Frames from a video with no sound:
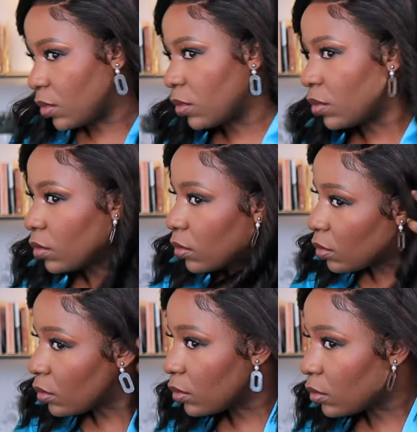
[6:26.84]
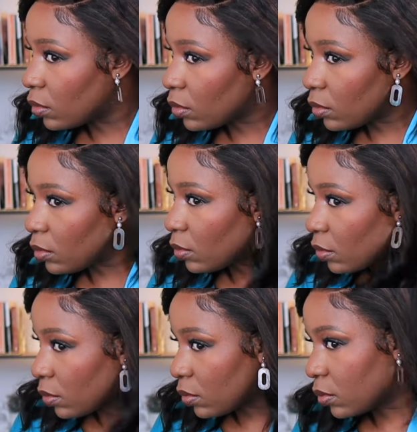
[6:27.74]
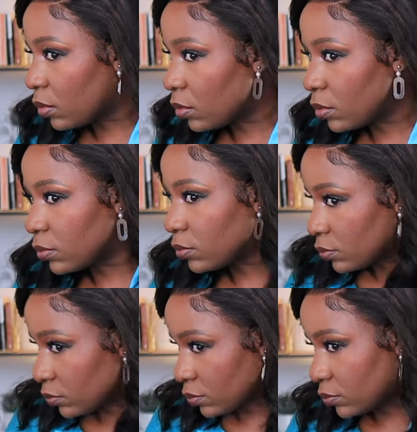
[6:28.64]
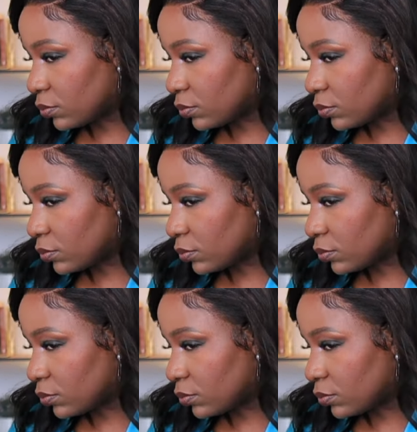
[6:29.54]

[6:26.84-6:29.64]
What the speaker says: Nobody speaks.